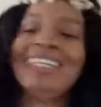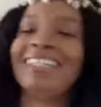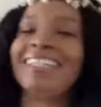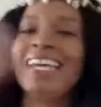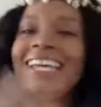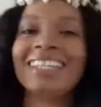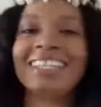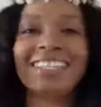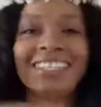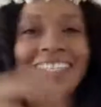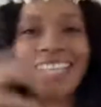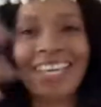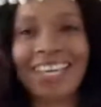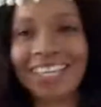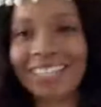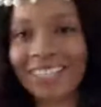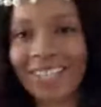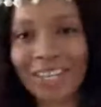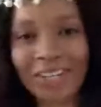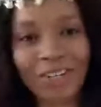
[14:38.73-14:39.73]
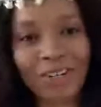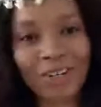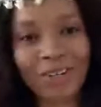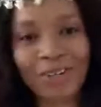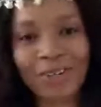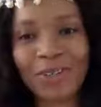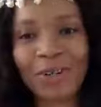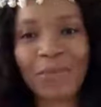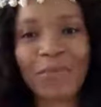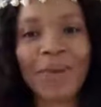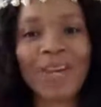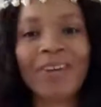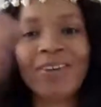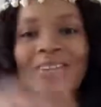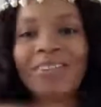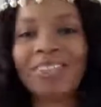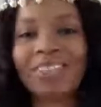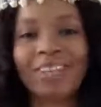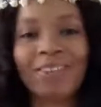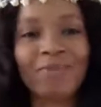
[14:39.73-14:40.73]
take the sayings that your
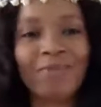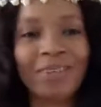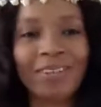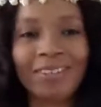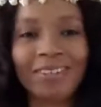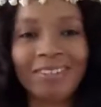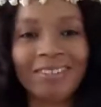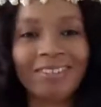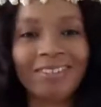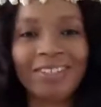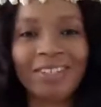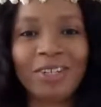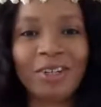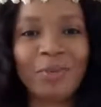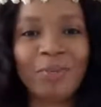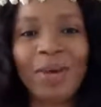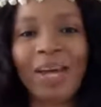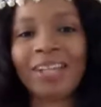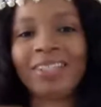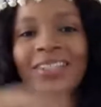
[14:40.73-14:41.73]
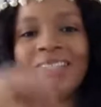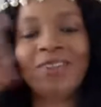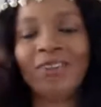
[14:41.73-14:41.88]
parents have been, you know, passed,